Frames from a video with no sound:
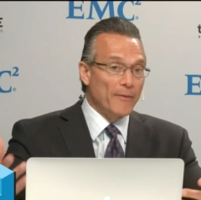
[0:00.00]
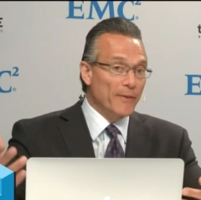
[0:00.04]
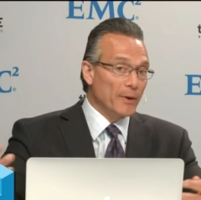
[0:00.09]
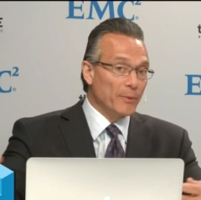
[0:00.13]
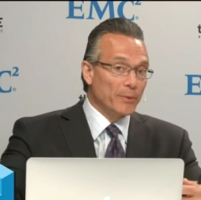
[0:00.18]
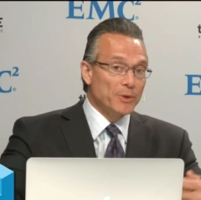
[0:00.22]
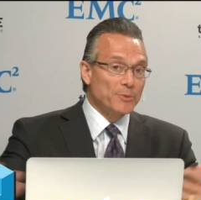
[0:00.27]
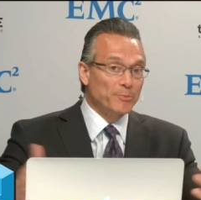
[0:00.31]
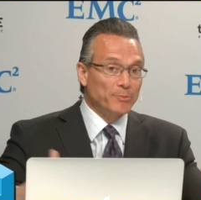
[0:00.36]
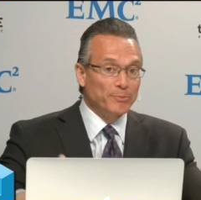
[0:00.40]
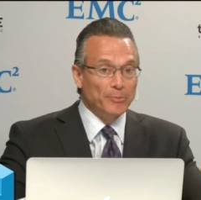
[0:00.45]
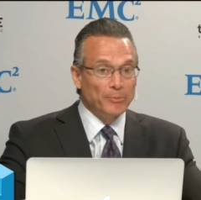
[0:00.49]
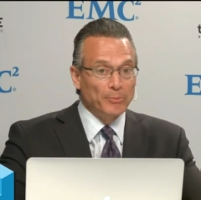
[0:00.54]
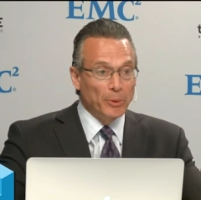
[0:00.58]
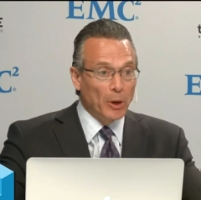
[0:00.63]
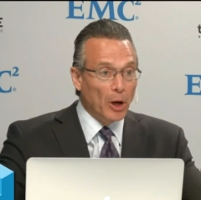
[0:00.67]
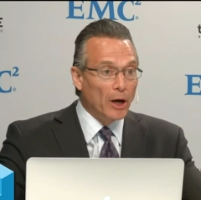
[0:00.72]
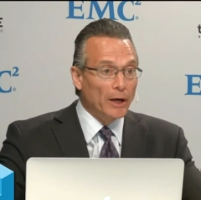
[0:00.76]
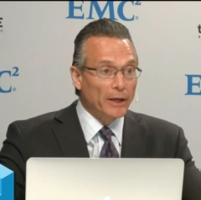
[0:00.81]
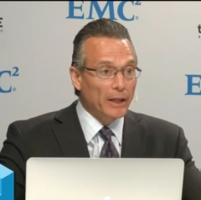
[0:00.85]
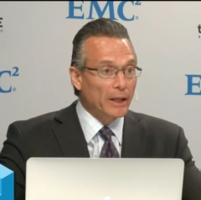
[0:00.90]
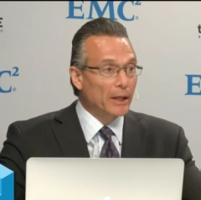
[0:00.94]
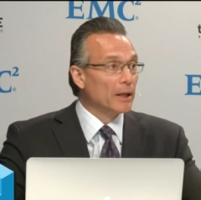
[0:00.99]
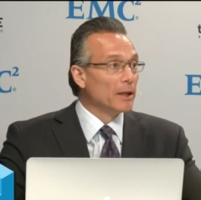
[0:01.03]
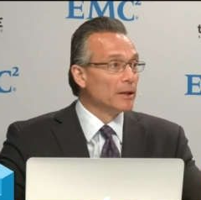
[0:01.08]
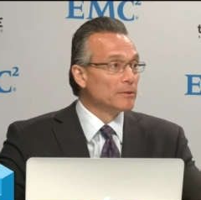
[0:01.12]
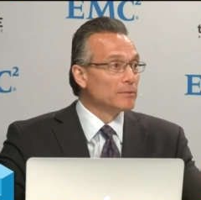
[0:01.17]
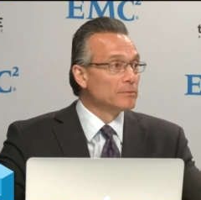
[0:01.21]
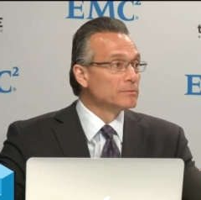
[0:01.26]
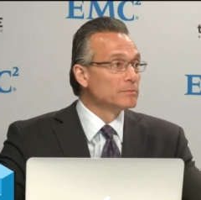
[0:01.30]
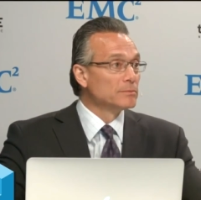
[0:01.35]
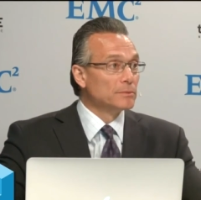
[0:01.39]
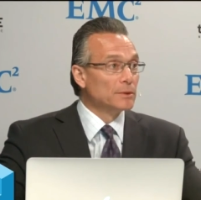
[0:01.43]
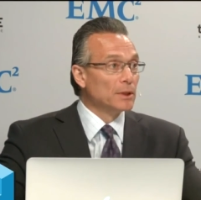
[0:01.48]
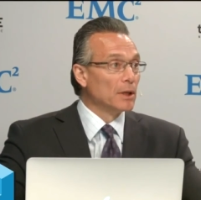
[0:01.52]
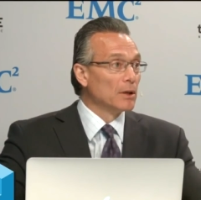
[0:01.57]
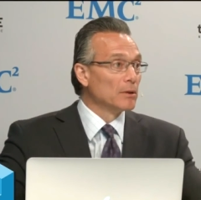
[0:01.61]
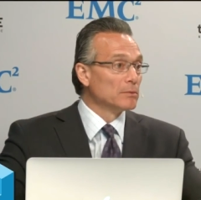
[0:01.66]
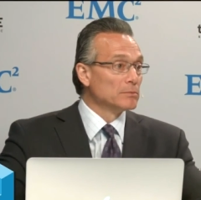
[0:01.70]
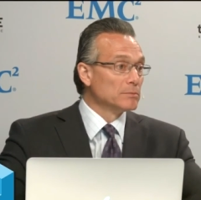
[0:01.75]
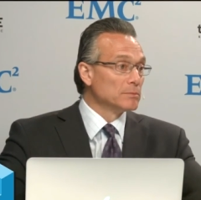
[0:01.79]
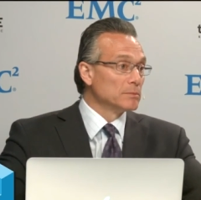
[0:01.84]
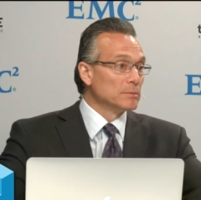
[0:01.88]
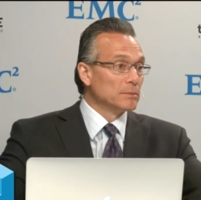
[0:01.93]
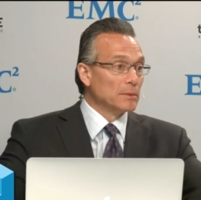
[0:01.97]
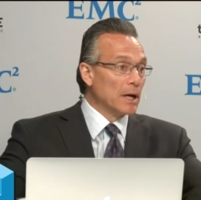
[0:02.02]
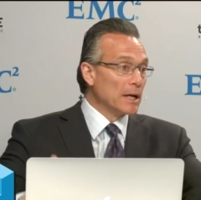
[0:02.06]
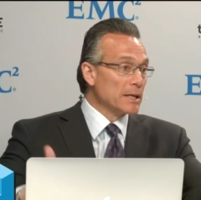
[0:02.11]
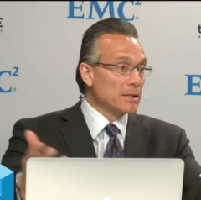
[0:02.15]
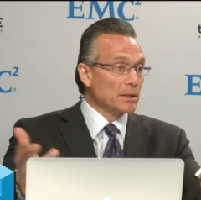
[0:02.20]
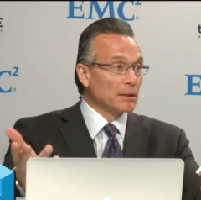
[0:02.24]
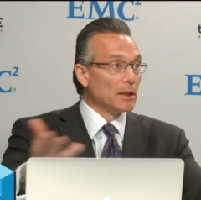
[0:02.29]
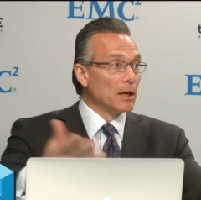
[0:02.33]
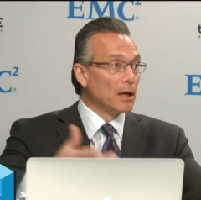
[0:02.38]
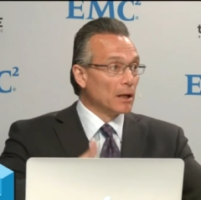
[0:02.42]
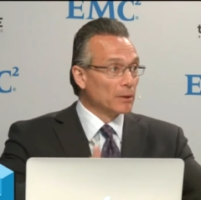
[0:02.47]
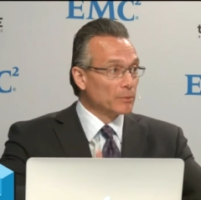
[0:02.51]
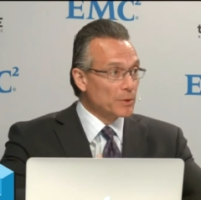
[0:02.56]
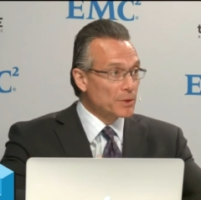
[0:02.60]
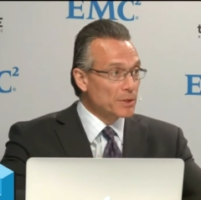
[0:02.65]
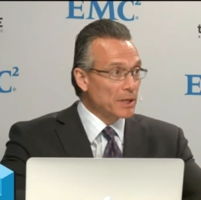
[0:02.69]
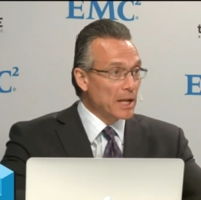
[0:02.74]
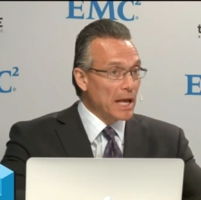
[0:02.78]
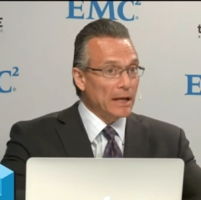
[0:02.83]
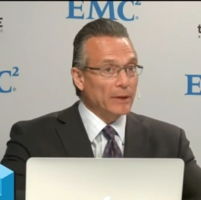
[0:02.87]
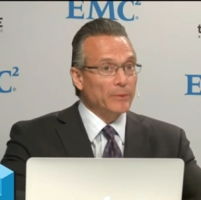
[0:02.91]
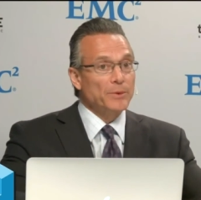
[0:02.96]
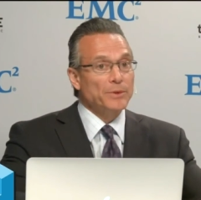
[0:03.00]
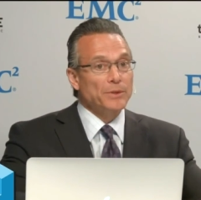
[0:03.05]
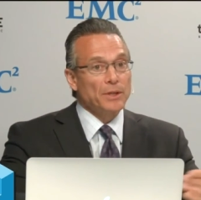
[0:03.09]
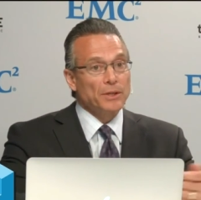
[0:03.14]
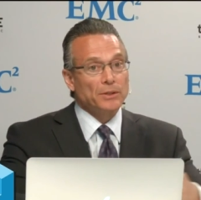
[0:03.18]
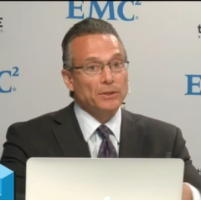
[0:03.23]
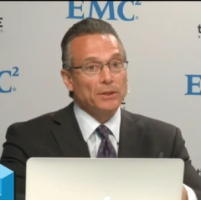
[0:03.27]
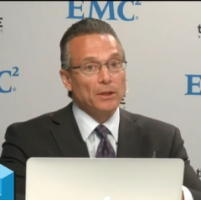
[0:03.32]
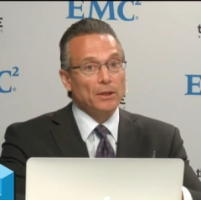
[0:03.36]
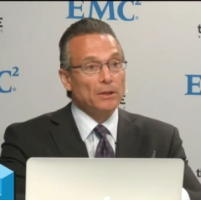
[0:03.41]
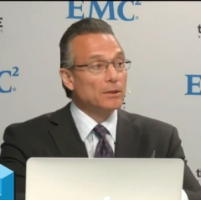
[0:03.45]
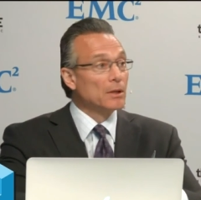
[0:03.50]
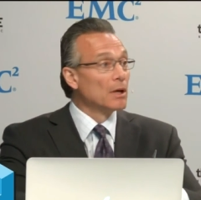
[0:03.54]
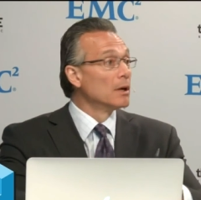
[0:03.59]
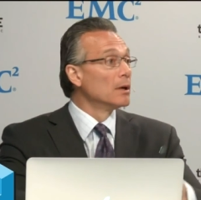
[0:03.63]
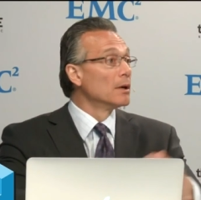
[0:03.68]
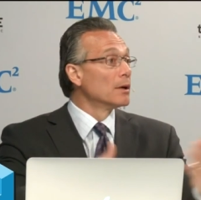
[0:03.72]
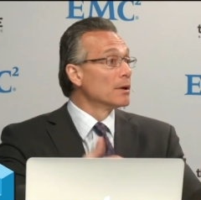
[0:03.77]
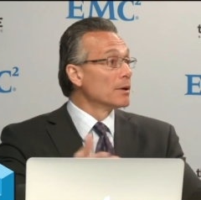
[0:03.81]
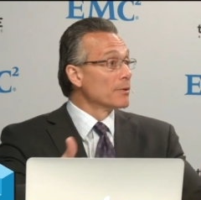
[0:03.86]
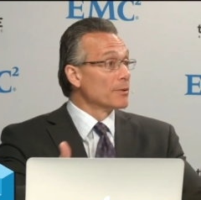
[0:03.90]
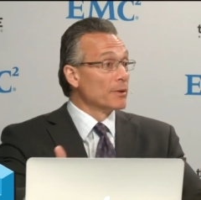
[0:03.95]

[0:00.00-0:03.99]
of it was bought in. Mm -hmm. You know, Isilon was an acquisition. Mm -hmm.